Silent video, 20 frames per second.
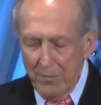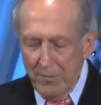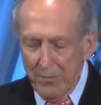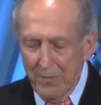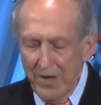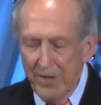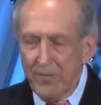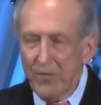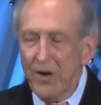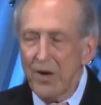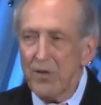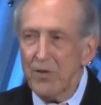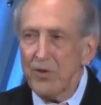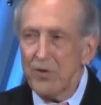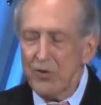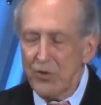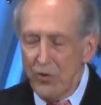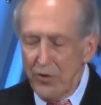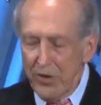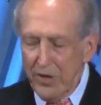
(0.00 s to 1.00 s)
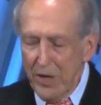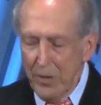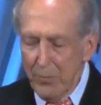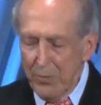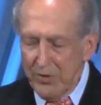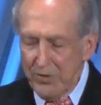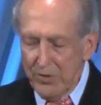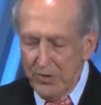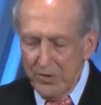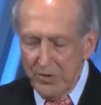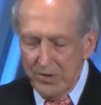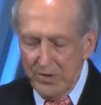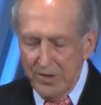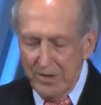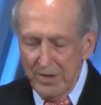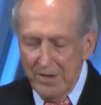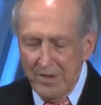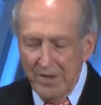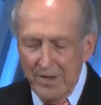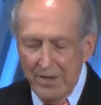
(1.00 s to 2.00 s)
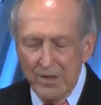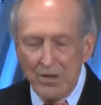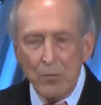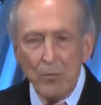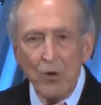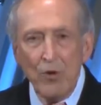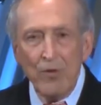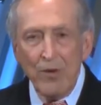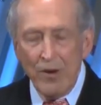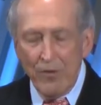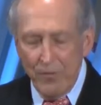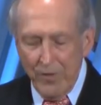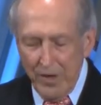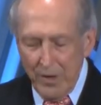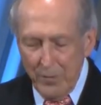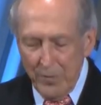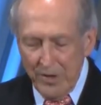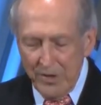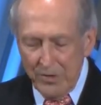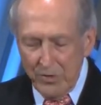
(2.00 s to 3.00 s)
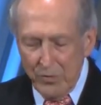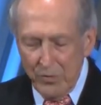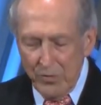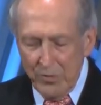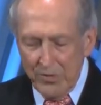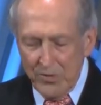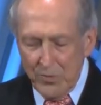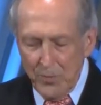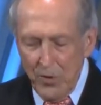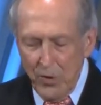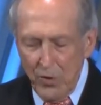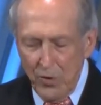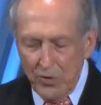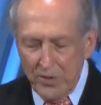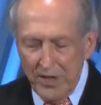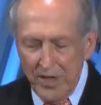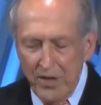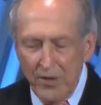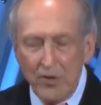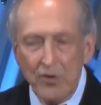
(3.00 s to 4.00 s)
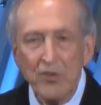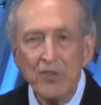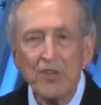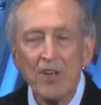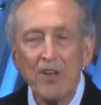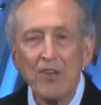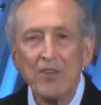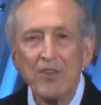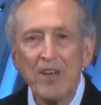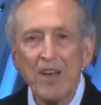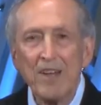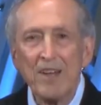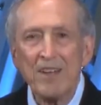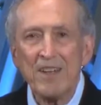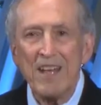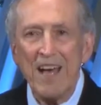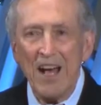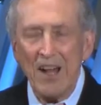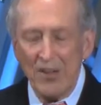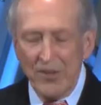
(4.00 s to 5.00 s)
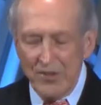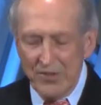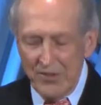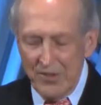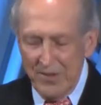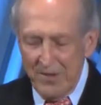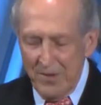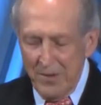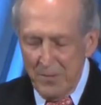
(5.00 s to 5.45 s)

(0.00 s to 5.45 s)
my father saw an opportunity to move our family to a small town just outside Dallas.